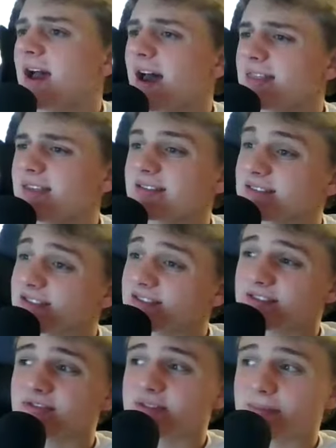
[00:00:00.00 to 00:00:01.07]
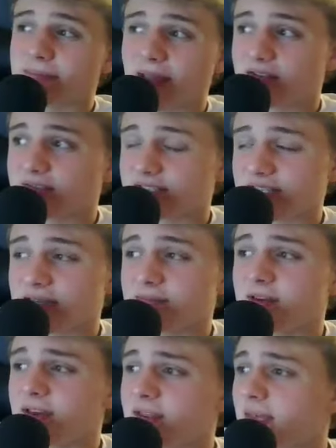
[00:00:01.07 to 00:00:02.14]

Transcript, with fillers: i think tcu is the better team